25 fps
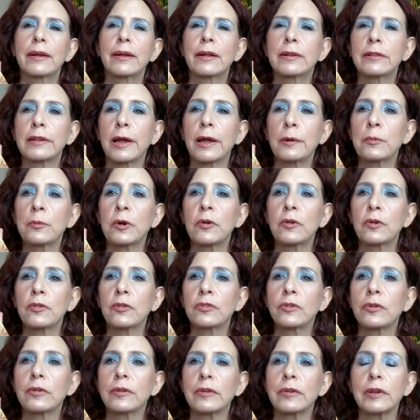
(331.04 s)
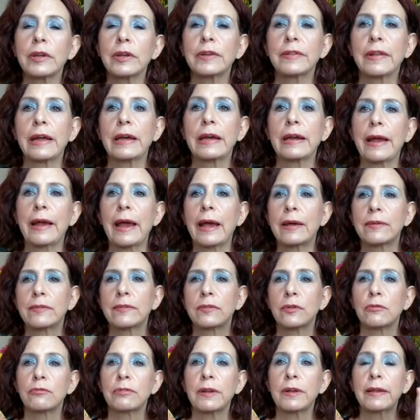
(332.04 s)
glimmers that
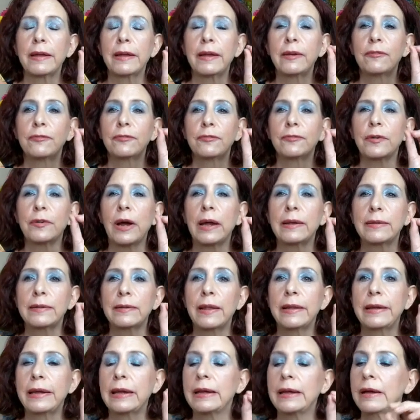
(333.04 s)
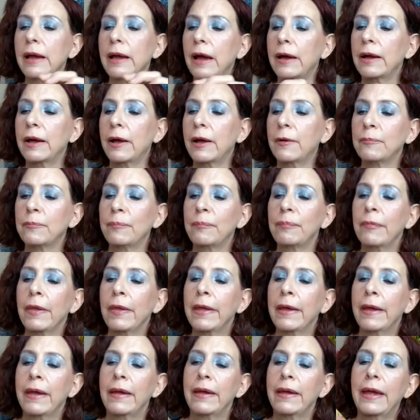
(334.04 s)
has a really finely, um,
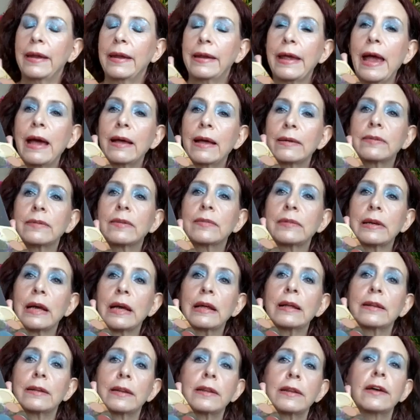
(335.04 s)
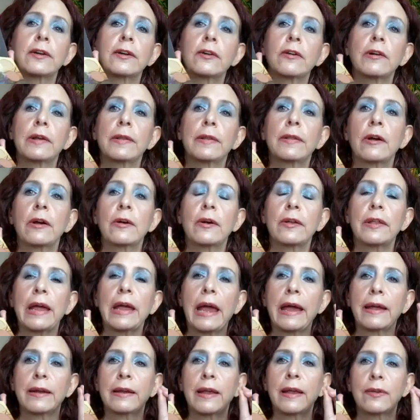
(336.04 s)
it has uh, glitter in there,
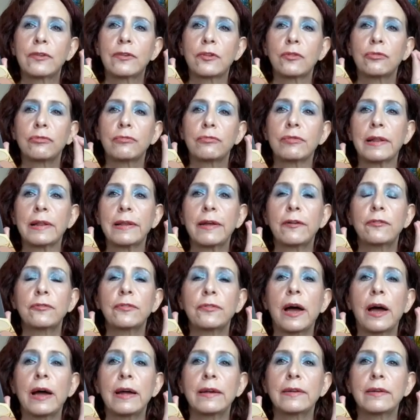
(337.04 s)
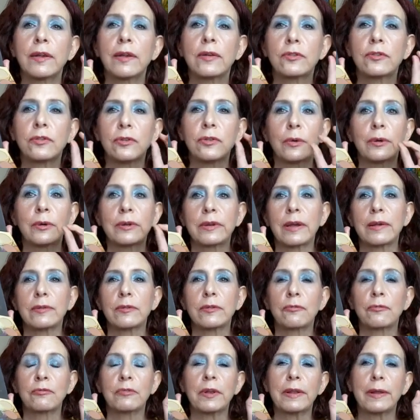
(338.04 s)
and it's really fine, so it
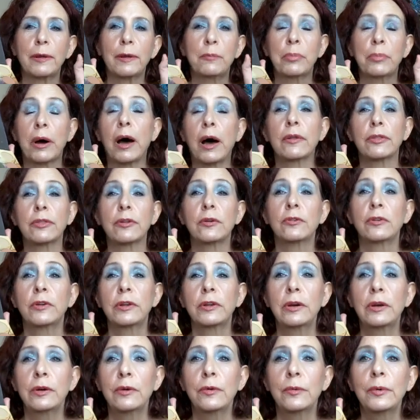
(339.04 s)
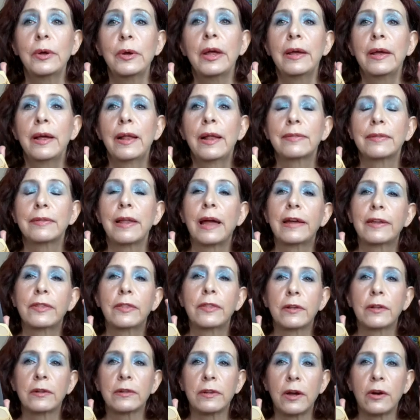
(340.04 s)
doesn't really bother you
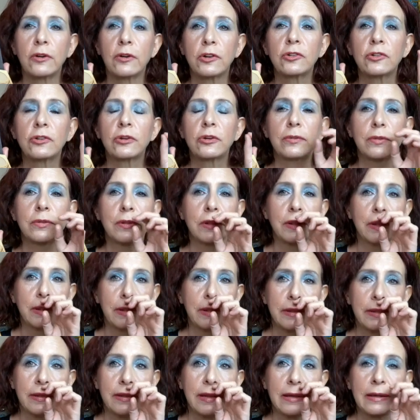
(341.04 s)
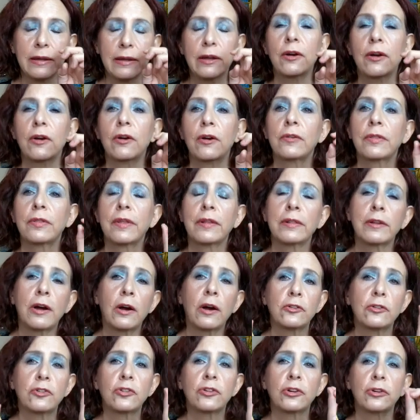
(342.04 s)
like the larger Lit, or the
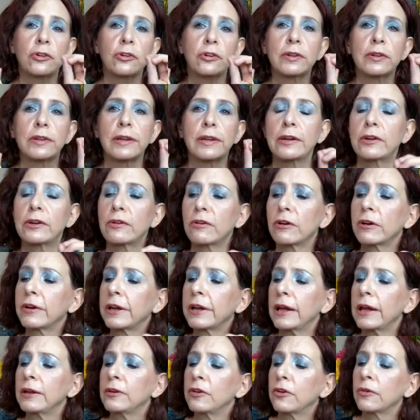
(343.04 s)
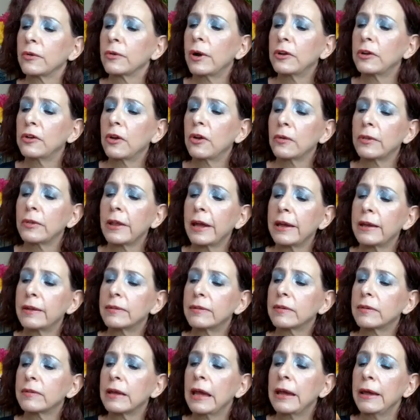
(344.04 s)
larger glitter can do on your
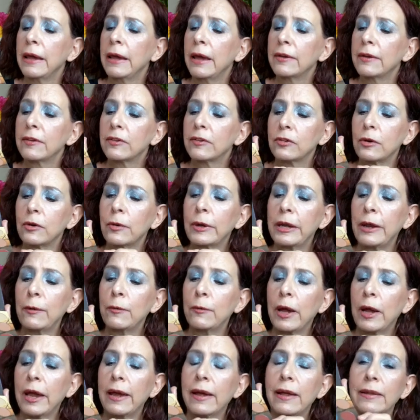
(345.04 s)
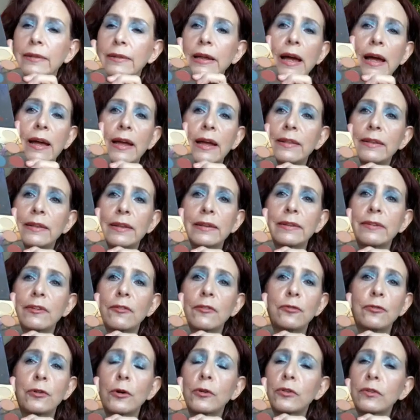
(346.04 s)
lids. So anyway, uh,
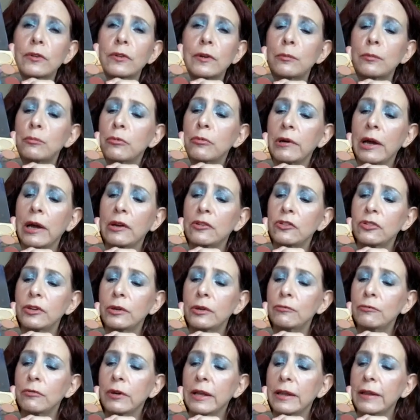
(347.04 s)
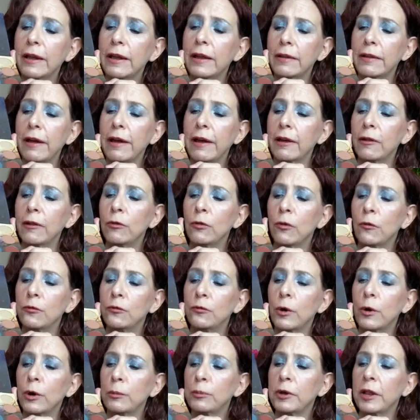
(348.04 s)
first impression, really liking the
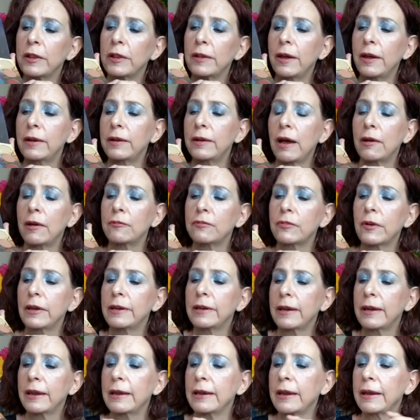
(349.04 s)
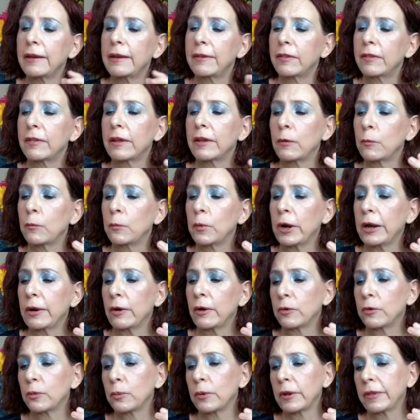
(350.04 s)
formula, not finding anything
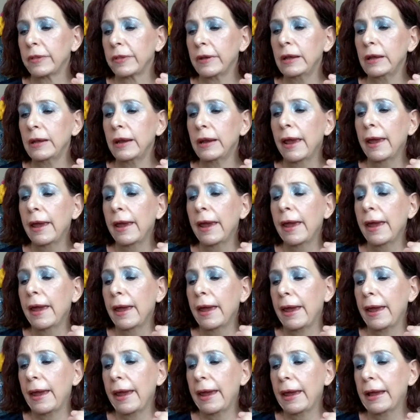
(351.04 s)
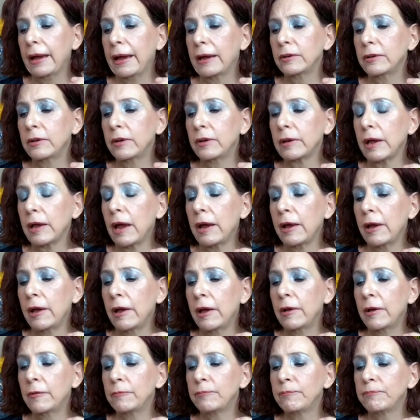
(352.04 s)
weird with it. And
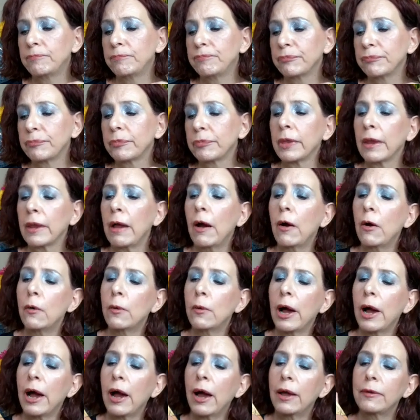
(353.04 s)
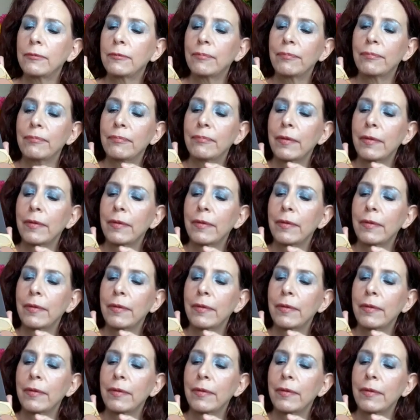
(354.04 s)
um, oh, I